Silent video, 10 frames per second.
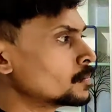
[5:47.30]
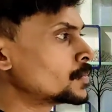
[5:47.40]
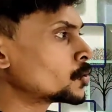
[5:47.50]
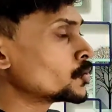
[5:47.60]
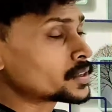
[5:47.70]

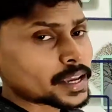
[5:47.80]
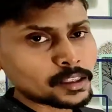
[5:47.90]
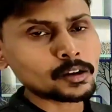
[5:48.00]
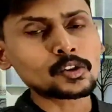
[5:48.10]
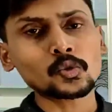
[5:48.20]
but we
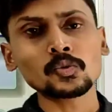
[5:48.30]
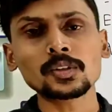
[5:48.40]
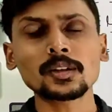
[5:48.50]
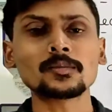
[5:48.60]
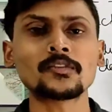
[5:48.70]
cannot
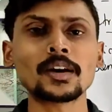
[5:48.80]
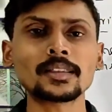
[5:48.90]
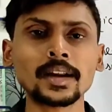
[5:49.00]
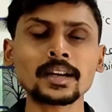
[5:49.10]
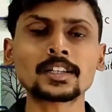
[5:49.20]
choose
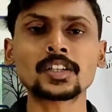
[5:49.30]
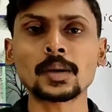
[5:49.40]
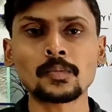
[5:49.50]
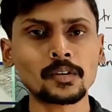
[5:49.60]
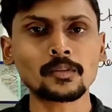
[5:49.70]
infinite
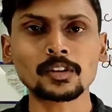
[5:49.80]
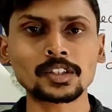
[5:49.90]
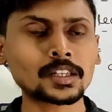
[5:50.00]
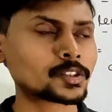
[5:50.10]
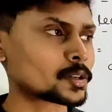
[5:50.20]
shape of
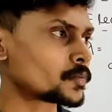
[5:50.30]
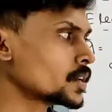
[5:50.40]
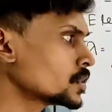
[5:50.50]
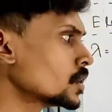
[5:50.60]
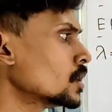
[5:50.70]
Gaussian
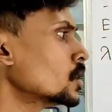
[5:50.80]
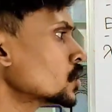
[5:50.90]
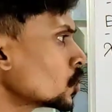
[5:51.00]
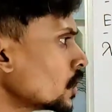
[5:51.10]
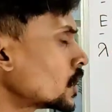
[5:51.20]
surface.
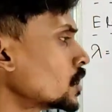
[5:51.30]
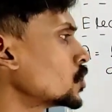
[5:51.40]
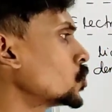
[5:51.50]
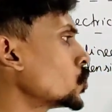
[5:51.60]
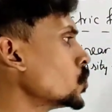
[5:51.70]
So let
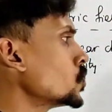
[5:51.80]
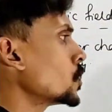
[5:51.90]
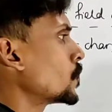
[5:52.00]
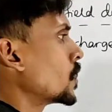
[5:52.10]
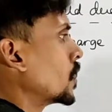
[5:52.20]
us choose